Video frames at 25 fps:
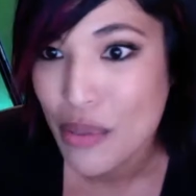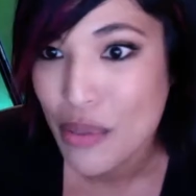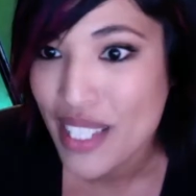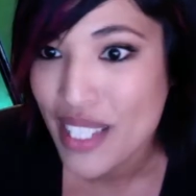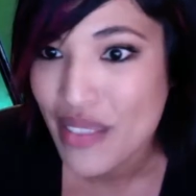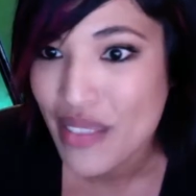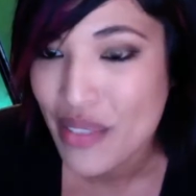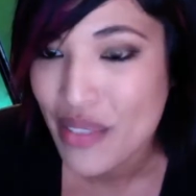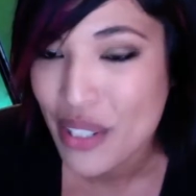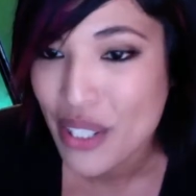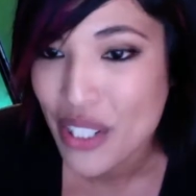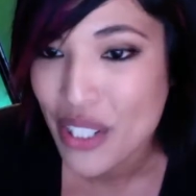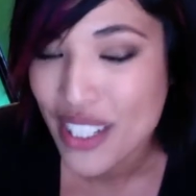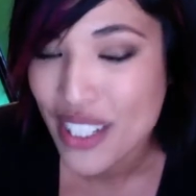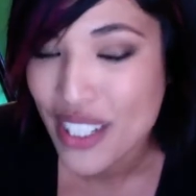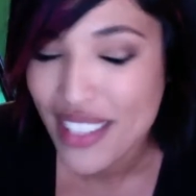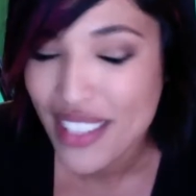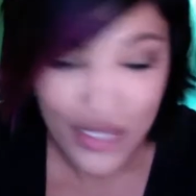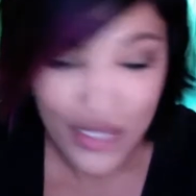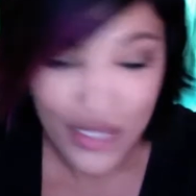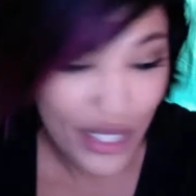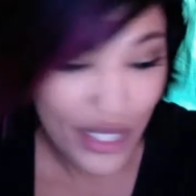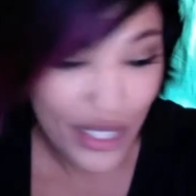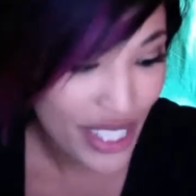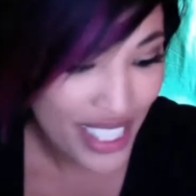
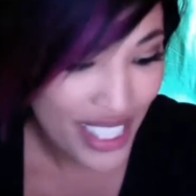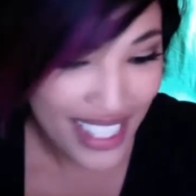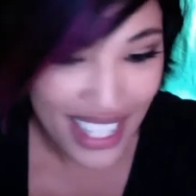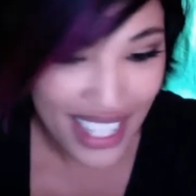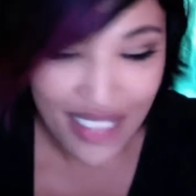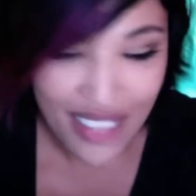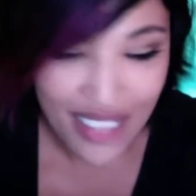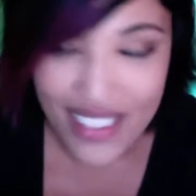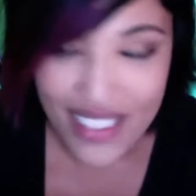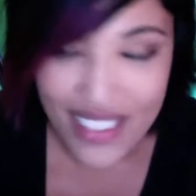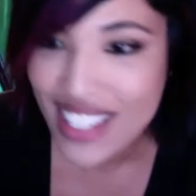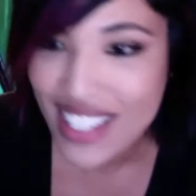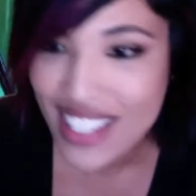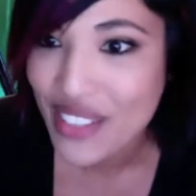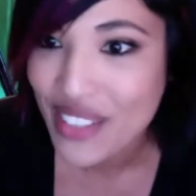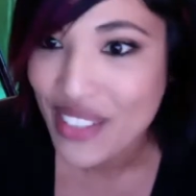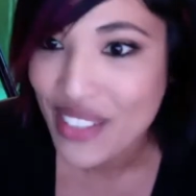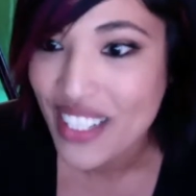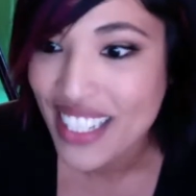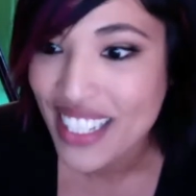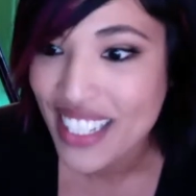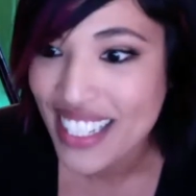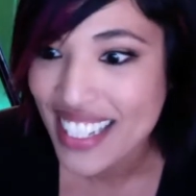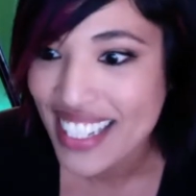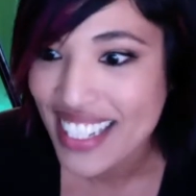version that was still
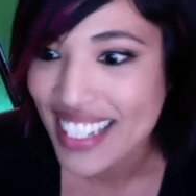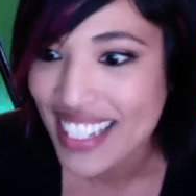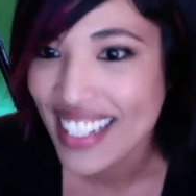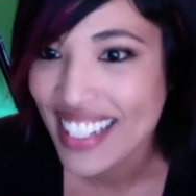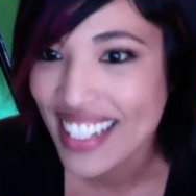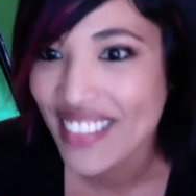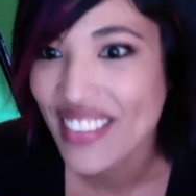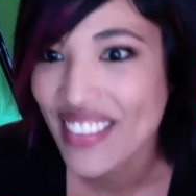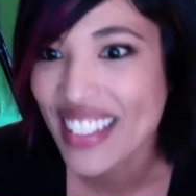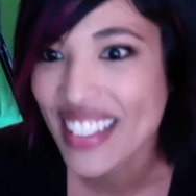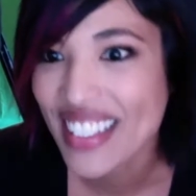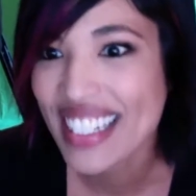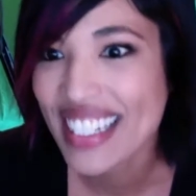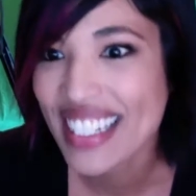working. I mean,